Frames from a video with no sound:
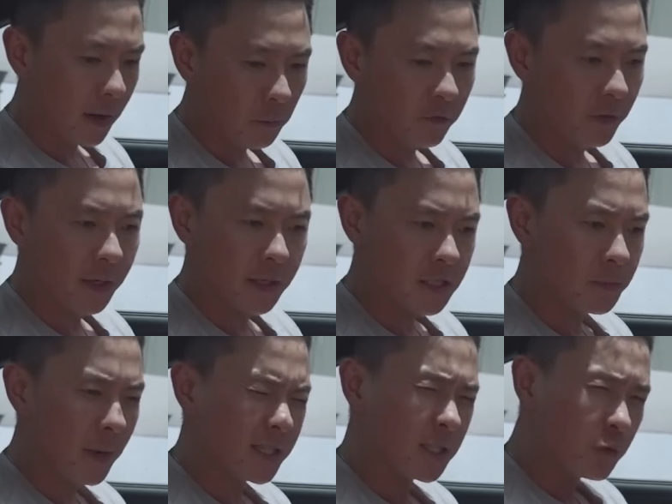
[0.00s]
comfort and
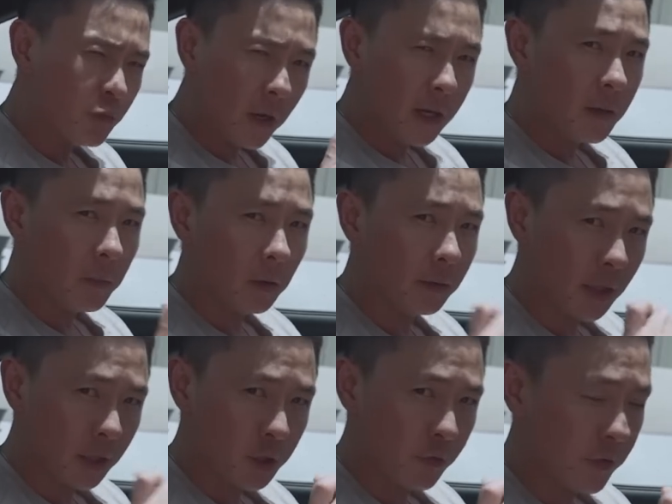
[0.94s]
space, it's really about
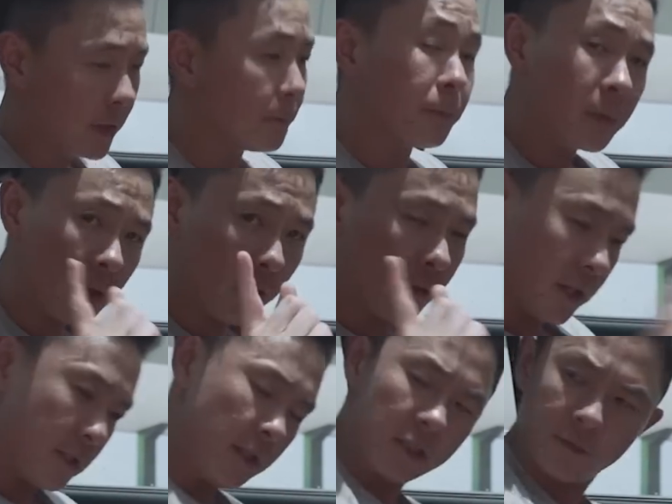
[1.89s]
luxury. Now,
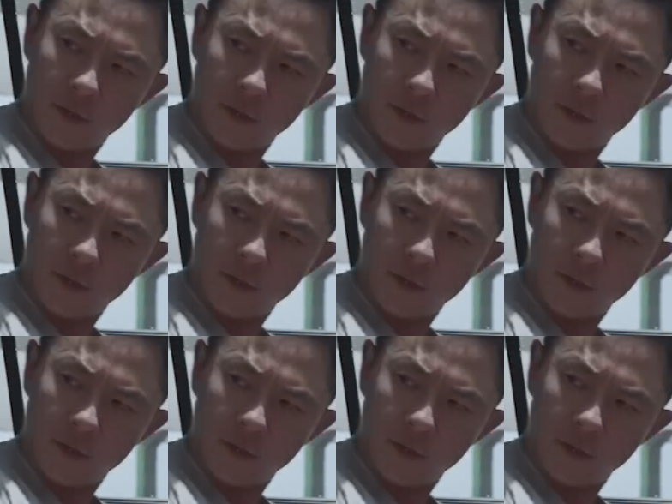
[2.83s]
first things